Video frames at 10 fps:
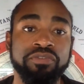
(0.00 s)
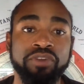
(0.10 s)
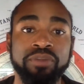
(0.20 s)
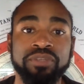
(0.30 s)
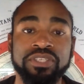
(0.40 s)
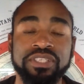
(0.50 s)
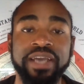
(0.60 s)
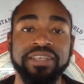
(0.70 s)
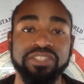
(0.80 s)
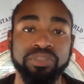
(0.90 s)
from the
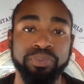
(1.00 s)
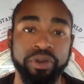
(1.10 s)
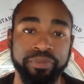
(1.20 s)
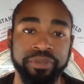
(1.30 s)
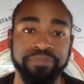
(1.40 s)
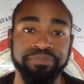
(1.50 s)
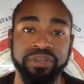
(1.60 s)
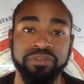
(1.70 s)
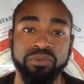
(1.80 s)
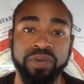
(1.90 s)
science department
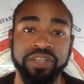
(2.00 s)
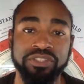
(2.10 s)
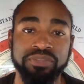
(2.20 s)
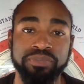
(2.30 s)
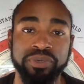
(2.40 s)
of the Washington